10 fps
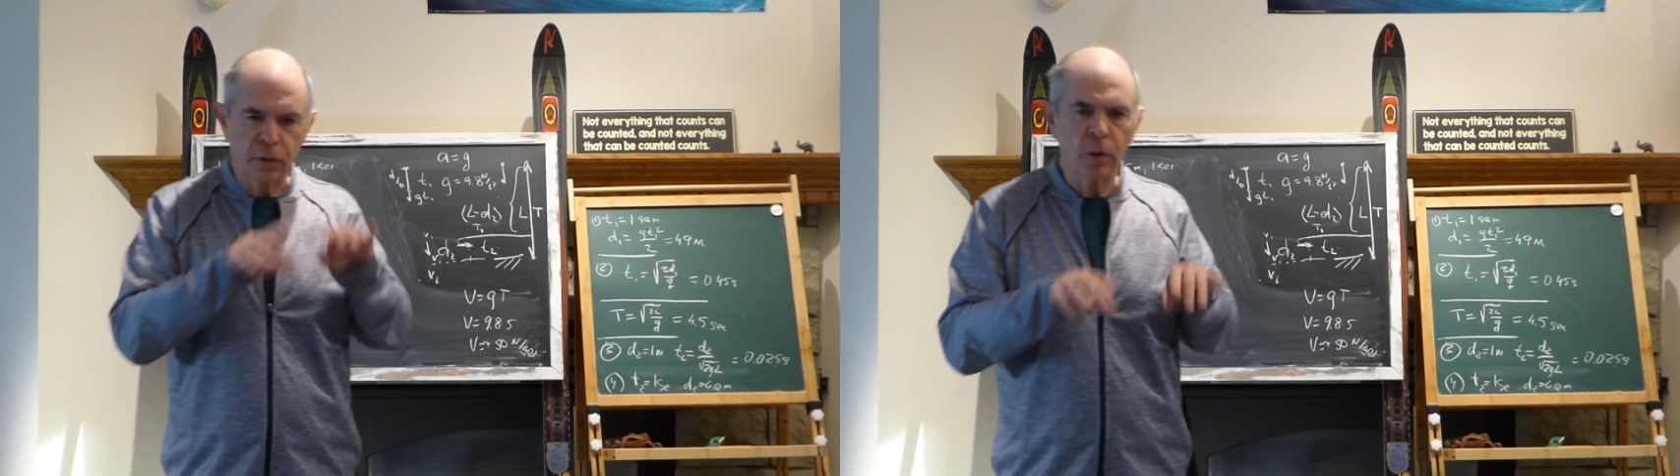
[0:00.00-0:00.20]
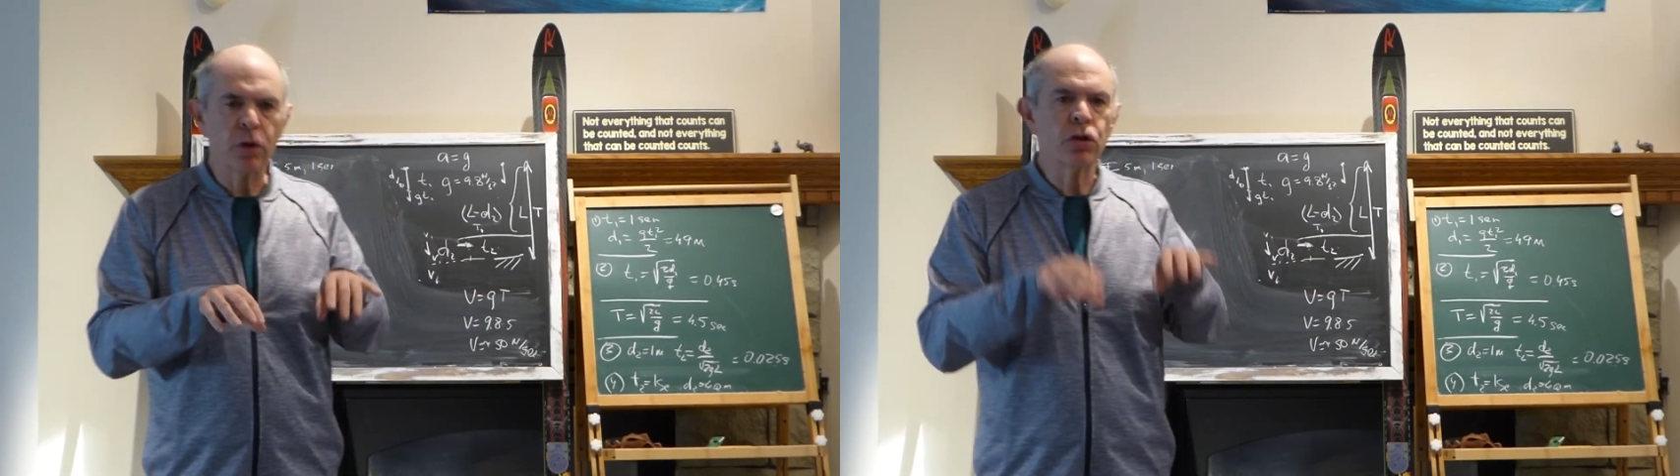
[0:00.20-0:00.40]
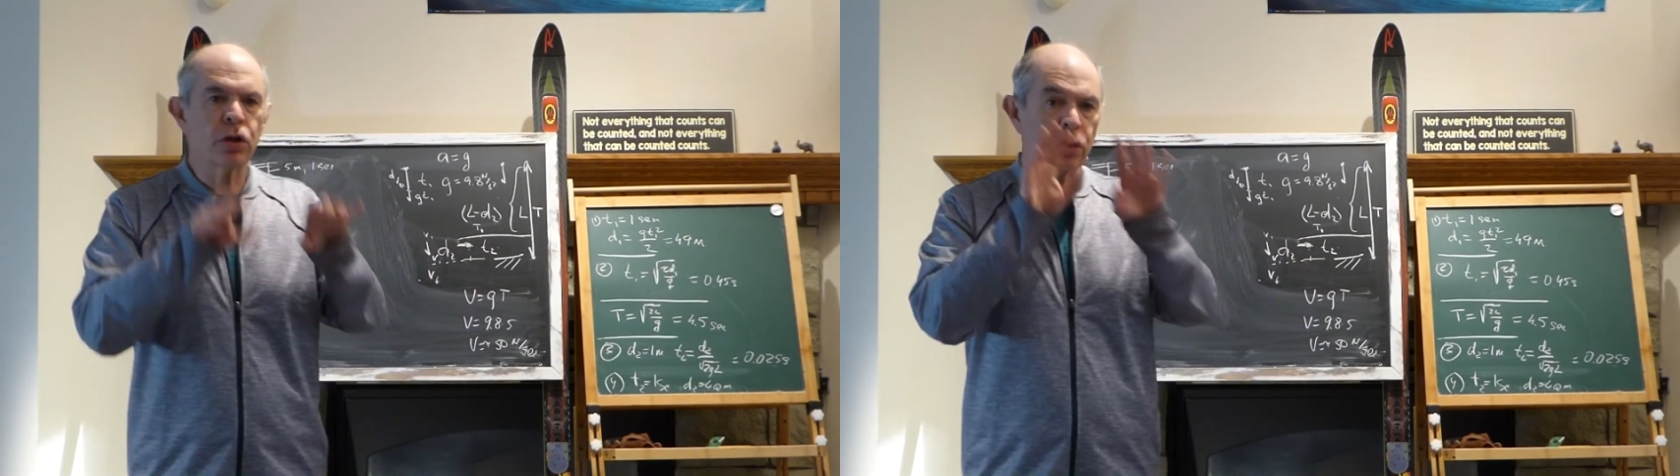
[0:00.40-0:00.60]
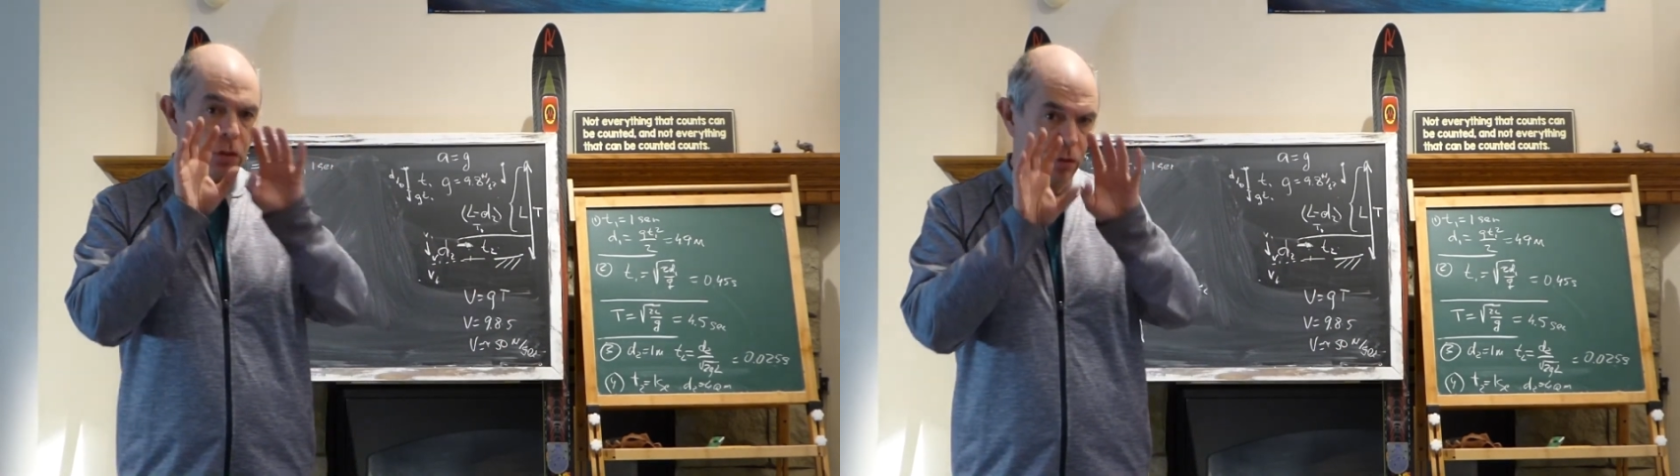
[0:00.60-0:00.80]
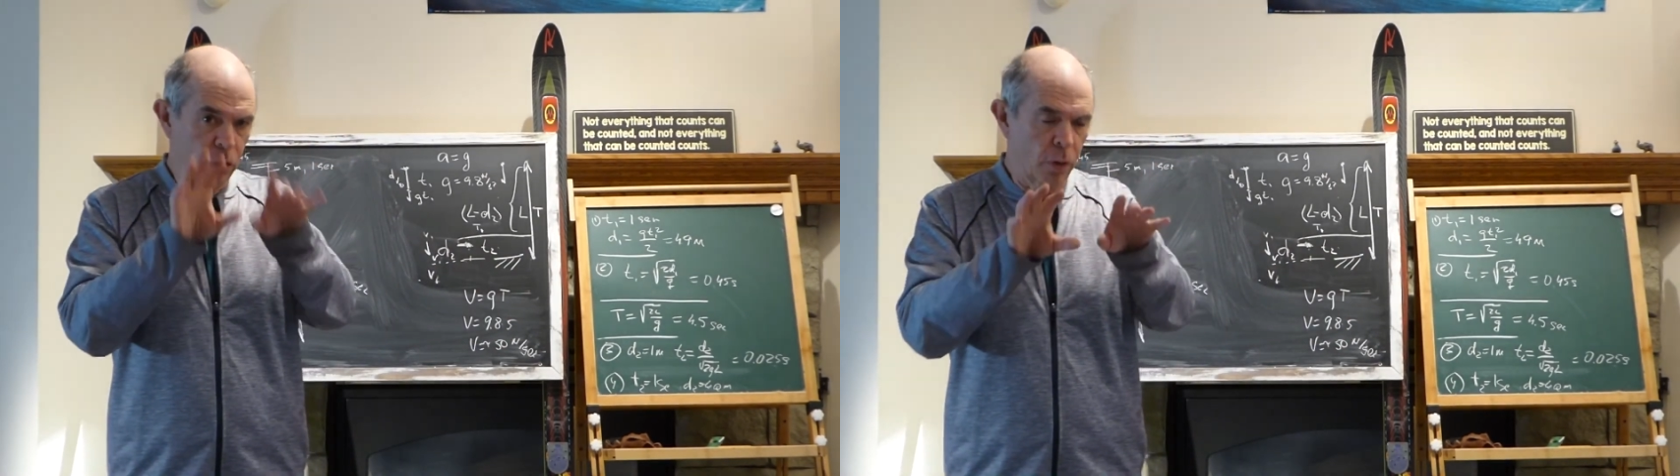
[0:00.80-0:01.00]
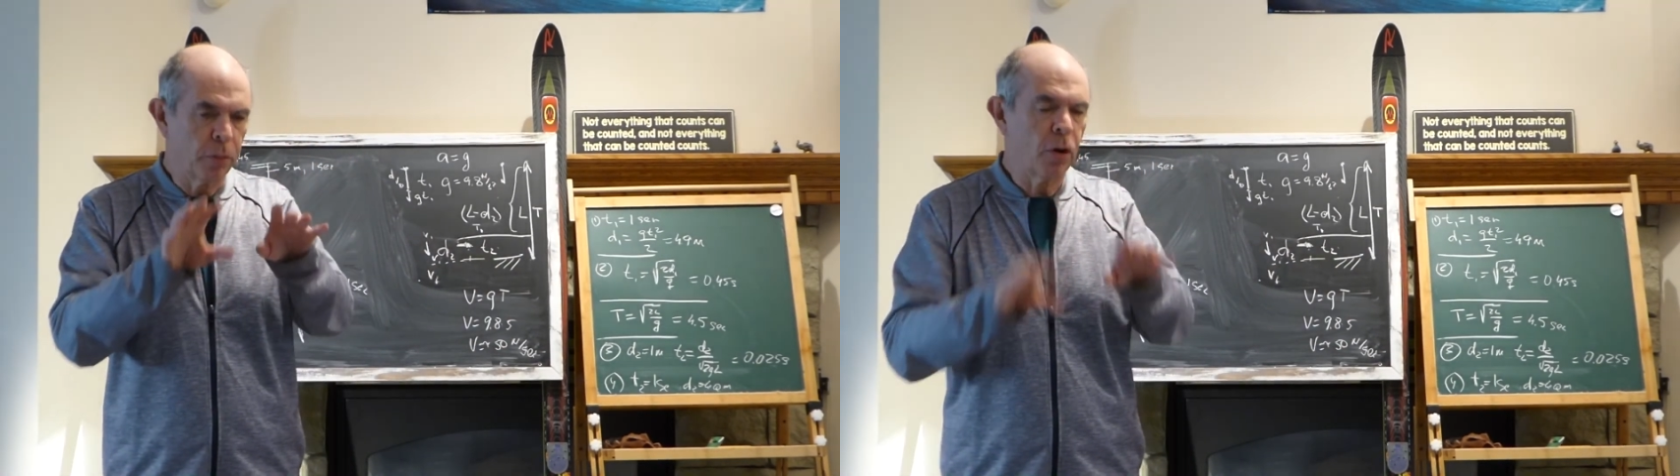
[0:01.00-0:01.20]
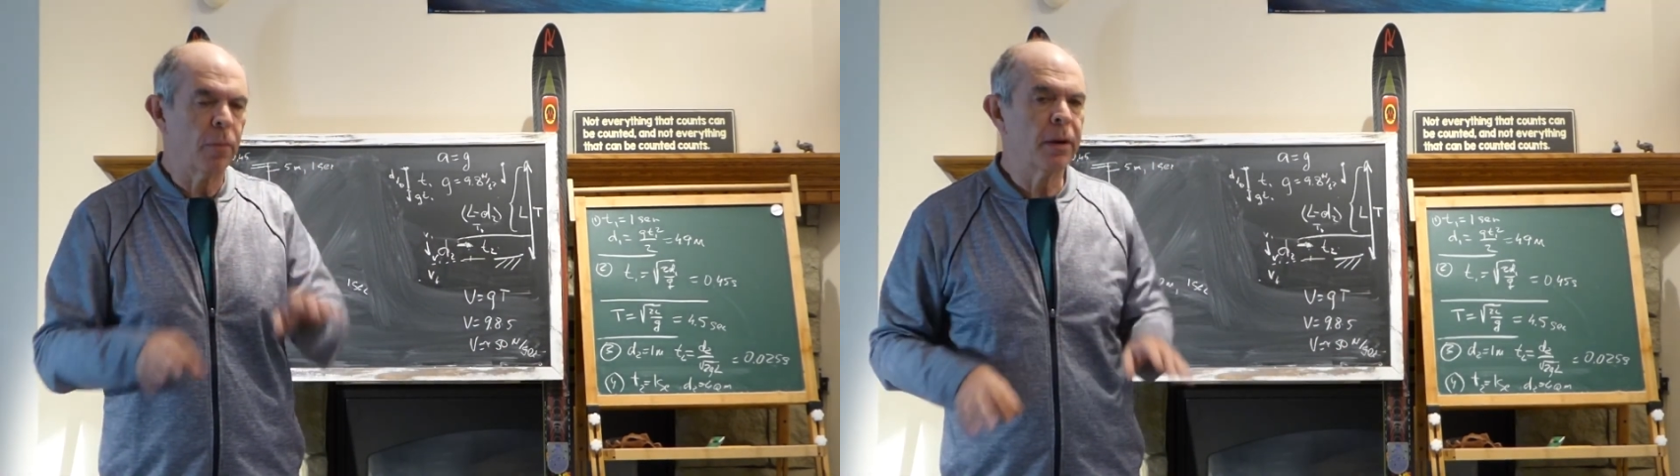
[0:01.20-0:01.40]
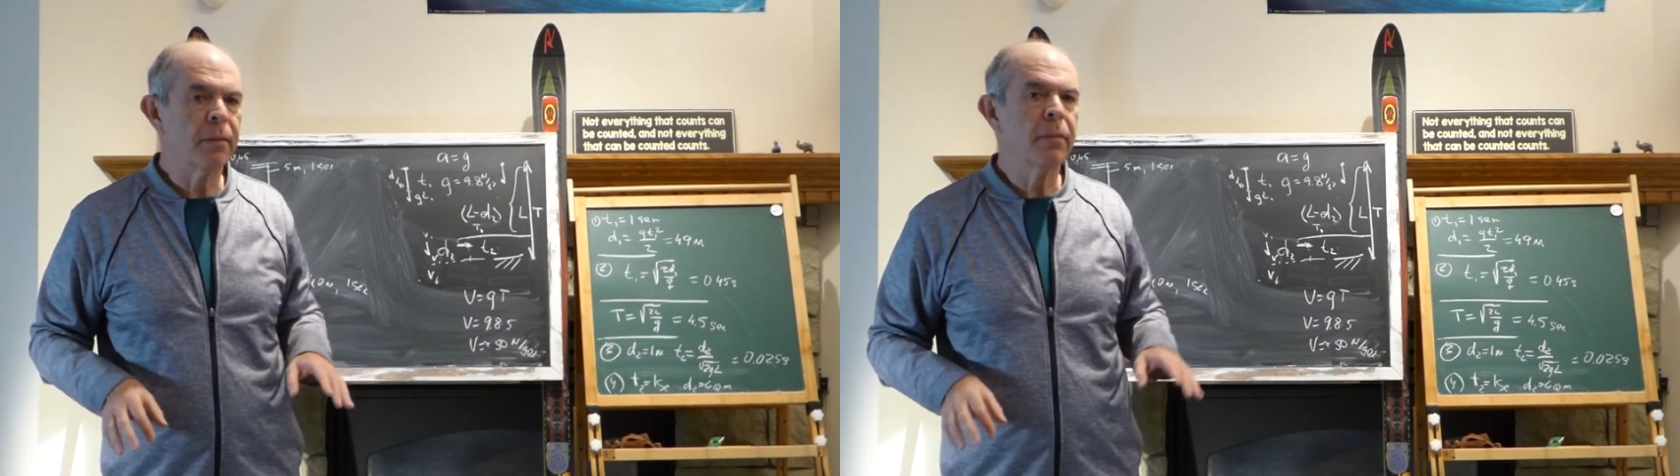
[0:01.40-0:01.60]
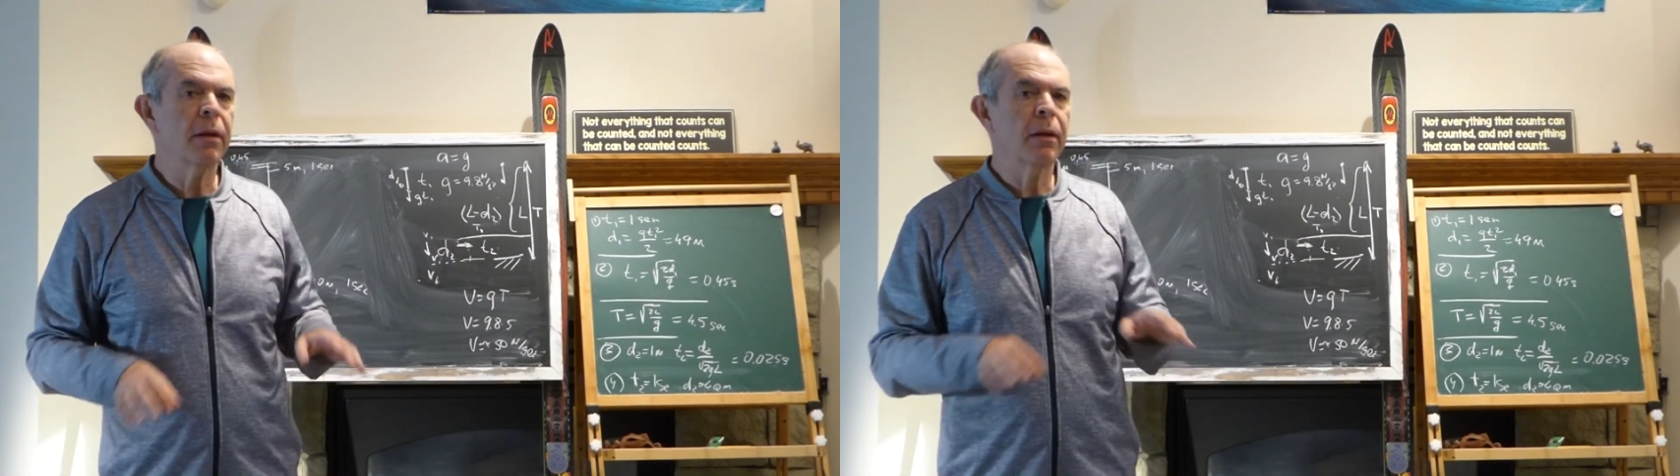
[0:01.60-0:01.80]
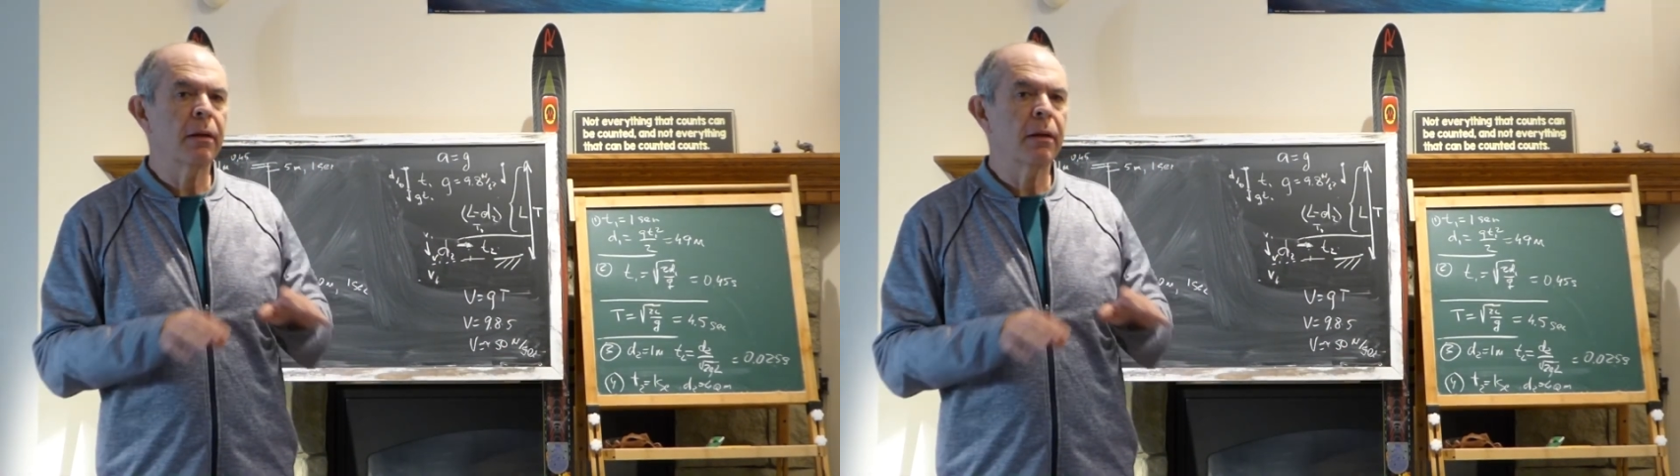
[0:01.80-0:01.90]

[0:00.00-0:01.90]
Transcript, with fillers: question, your problem,